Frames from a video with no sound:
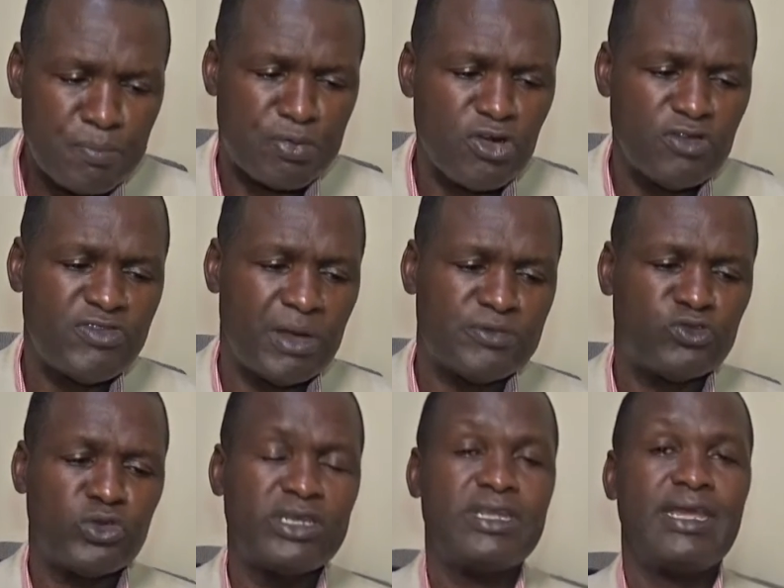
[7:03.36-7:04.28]
Proverbs
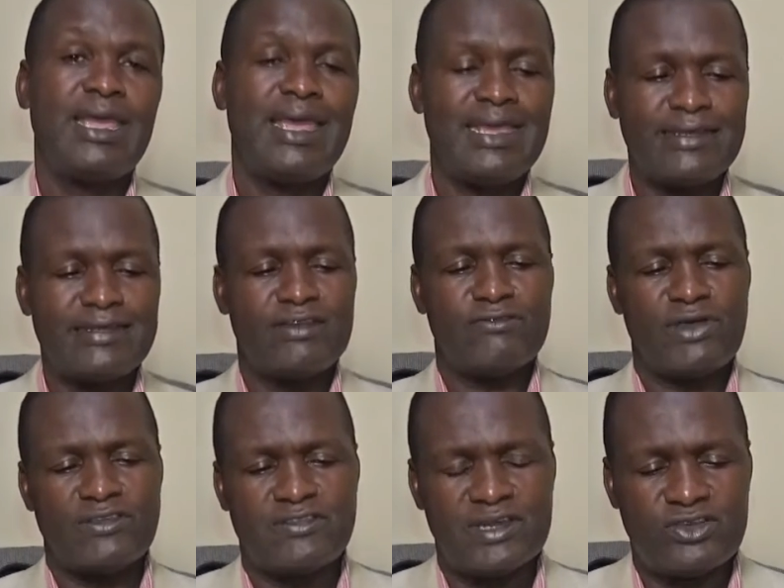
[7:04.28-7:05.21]
28 and
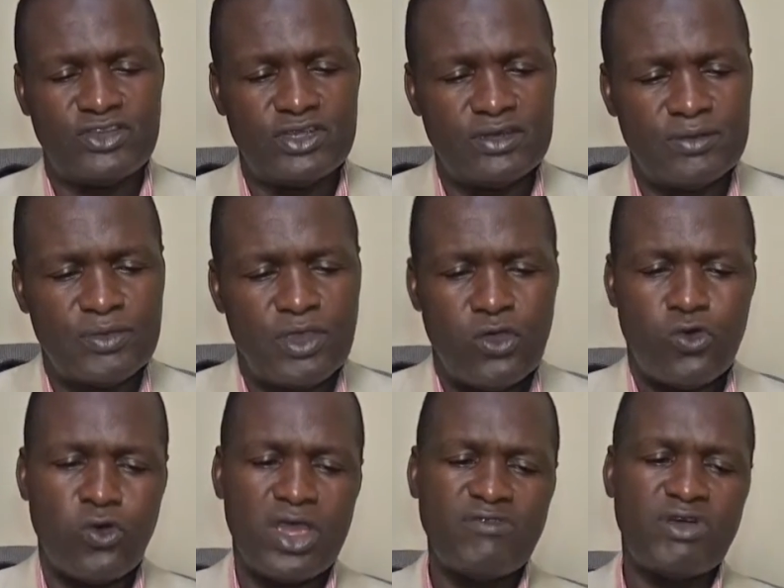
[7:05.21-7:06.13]
verse 13,
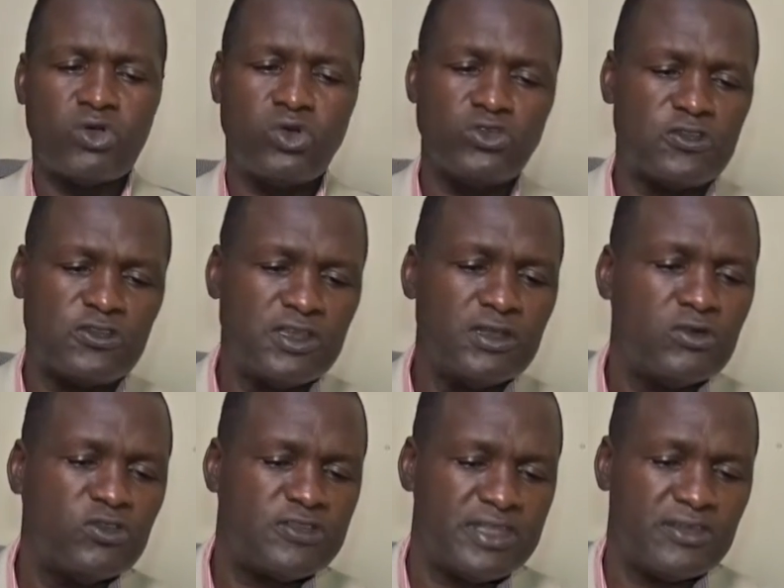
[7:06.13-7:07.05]
whoever
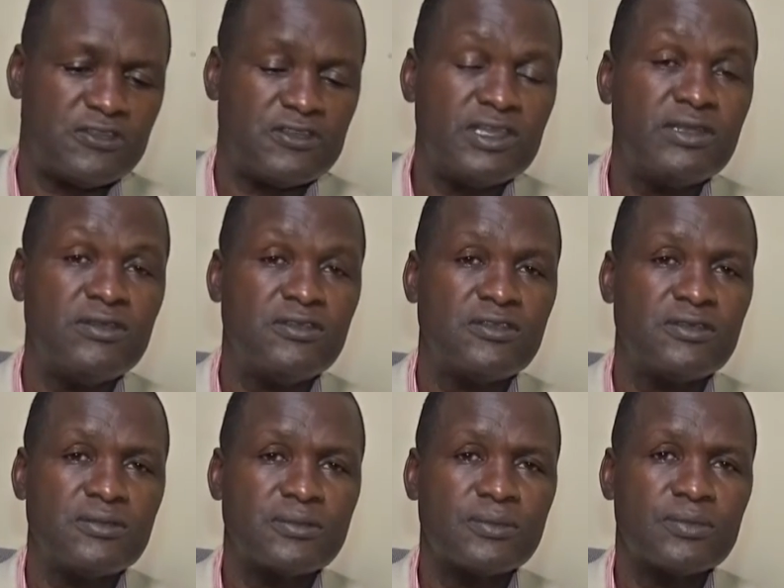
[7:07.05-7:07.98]
conceals their
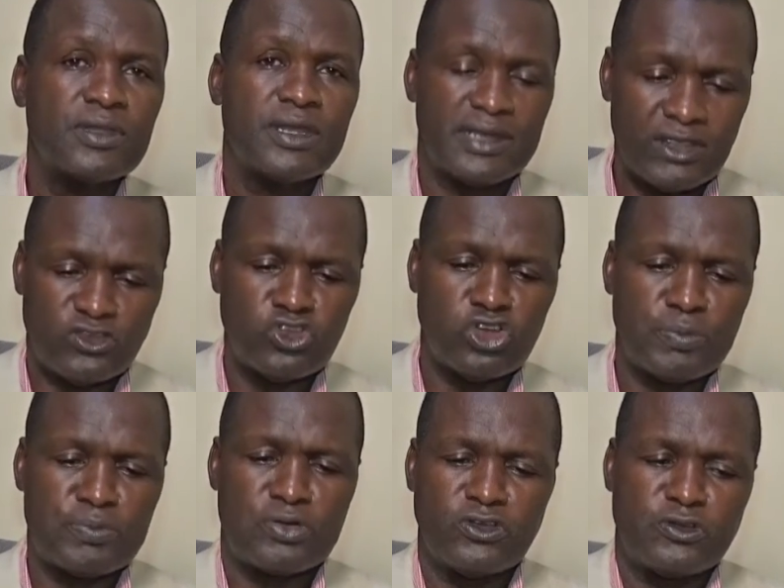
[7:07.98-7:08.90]
sins does
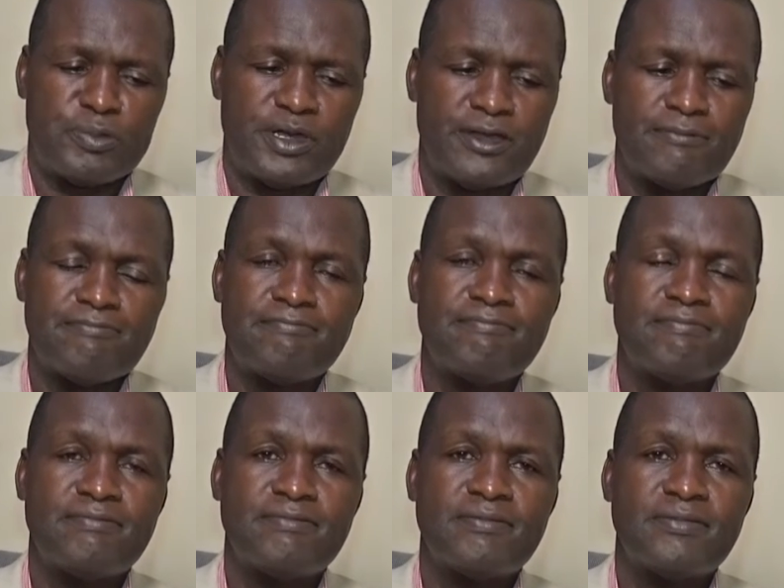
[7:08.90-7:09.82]
not prosper.
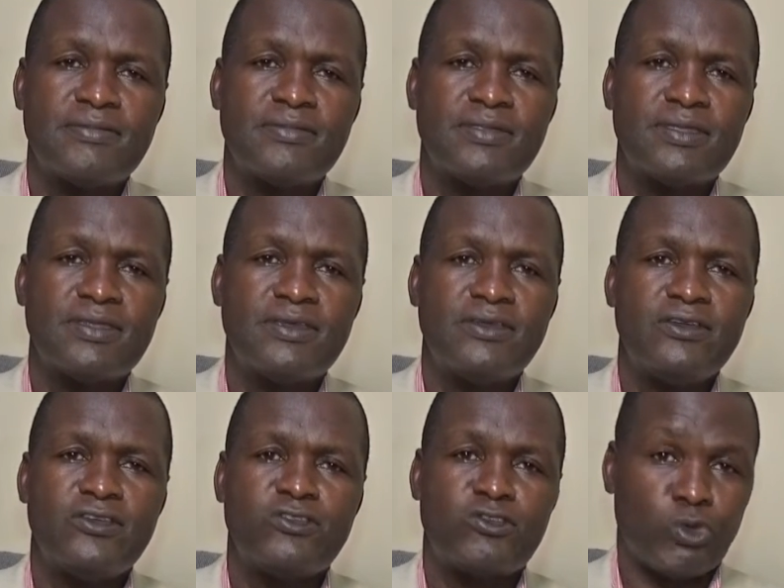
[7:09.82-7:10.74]

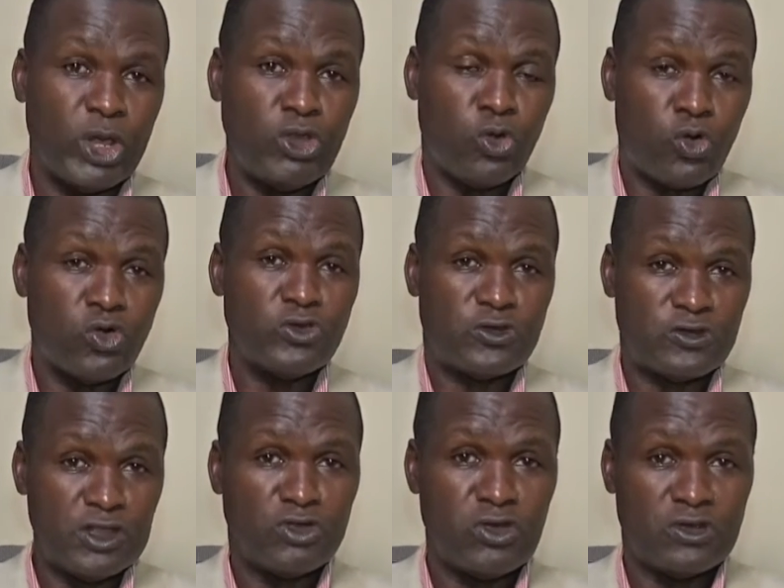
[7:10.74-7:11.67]
So when you
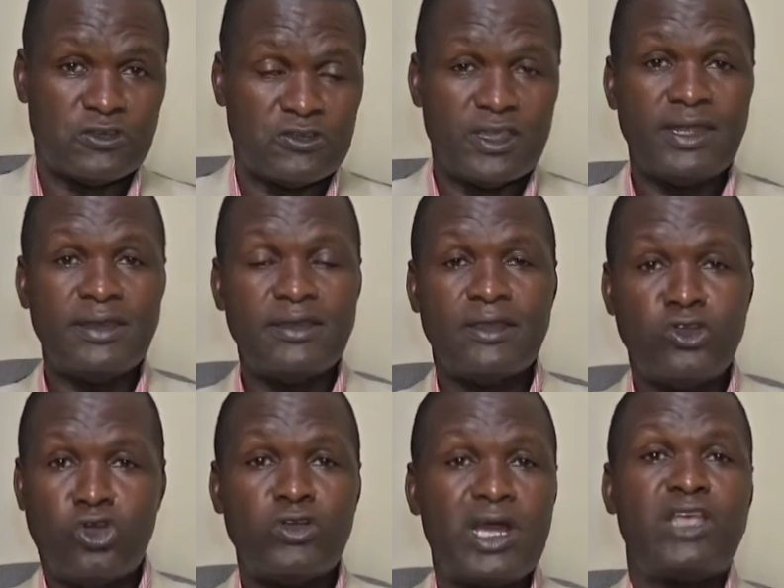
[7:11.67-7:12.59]
conceal your sin,
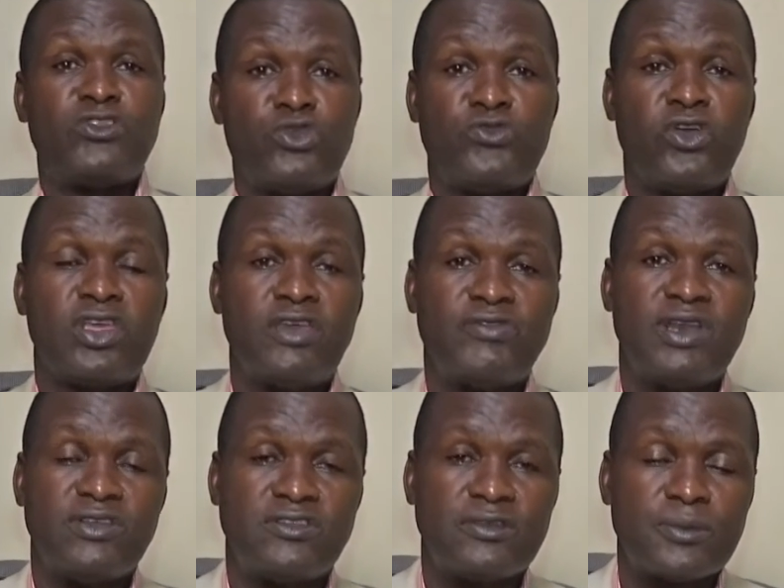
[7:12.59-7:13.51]
you don't ask for
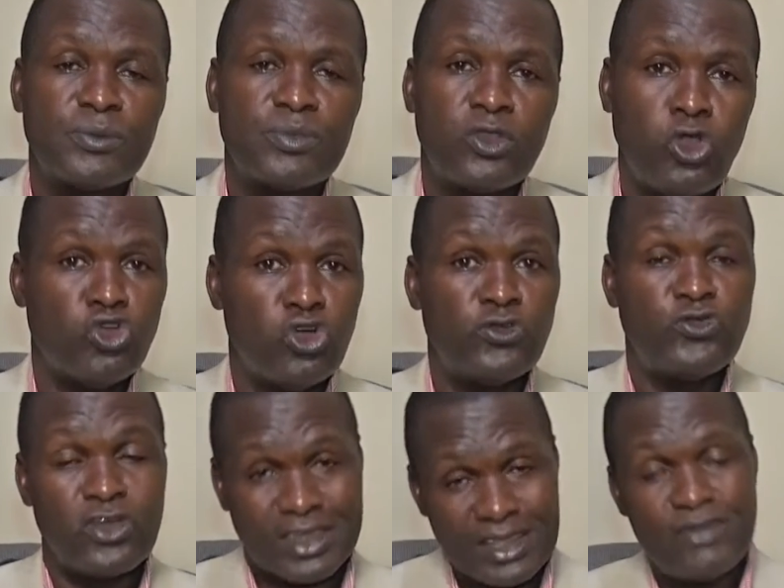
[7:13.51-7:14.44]
forgiveness, or you don't
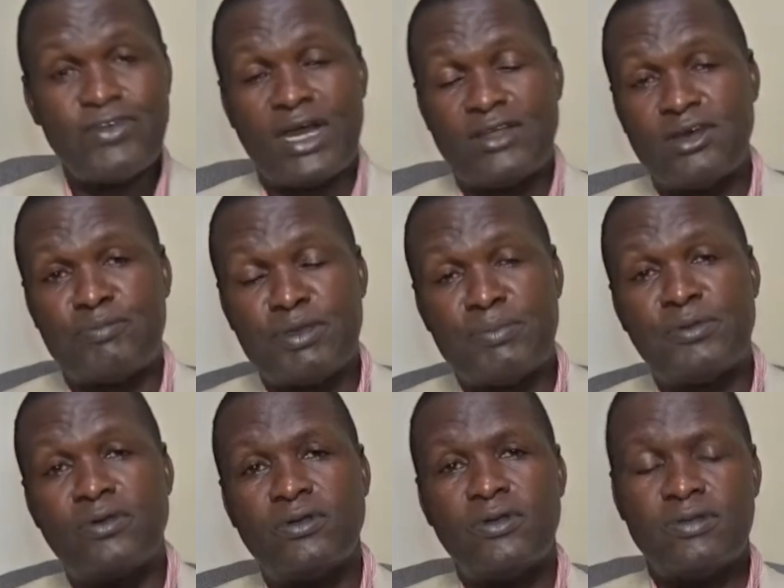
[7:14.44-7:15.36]
forgive other
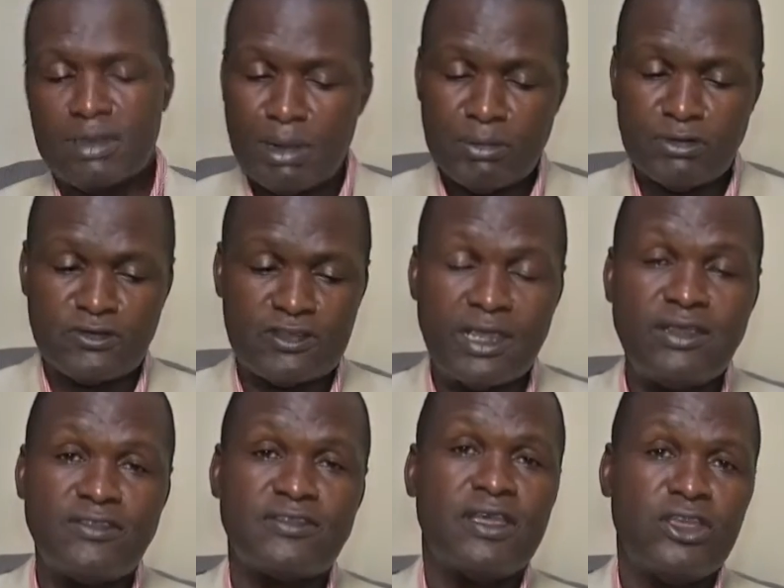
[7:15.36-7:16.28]
people, the Bible
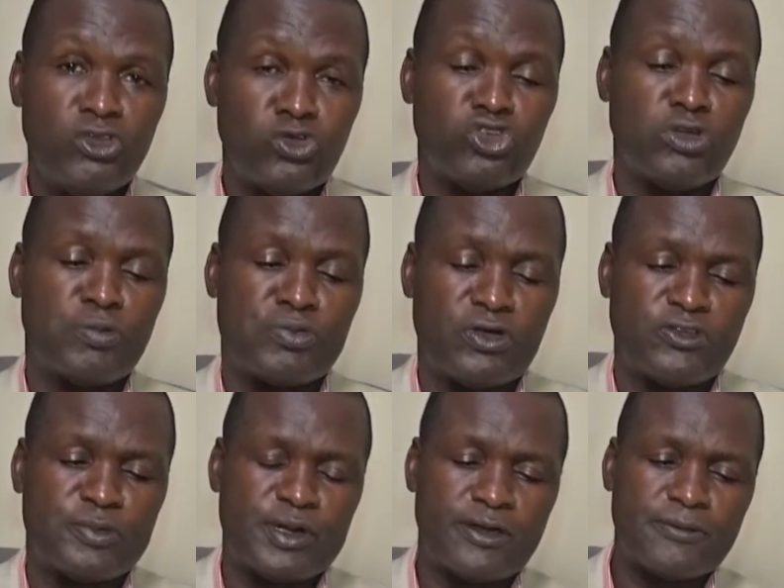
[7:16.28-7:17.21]
says you will not
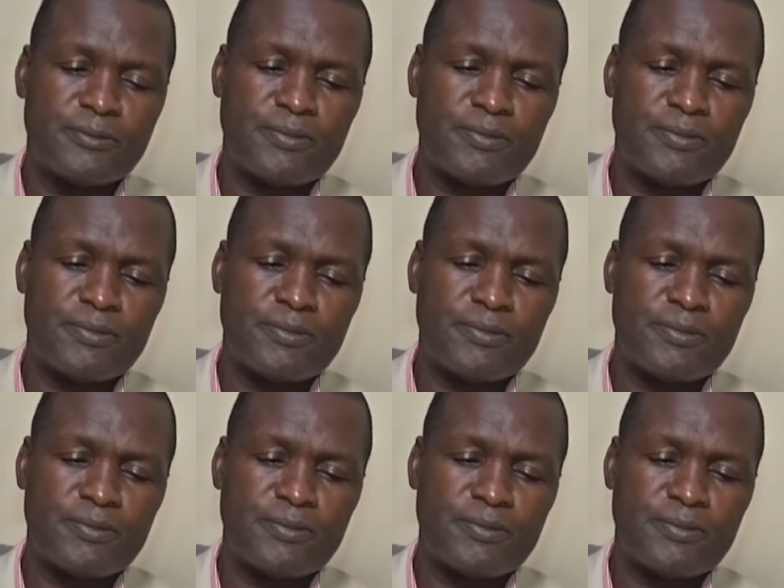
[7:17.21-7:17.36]
prosper.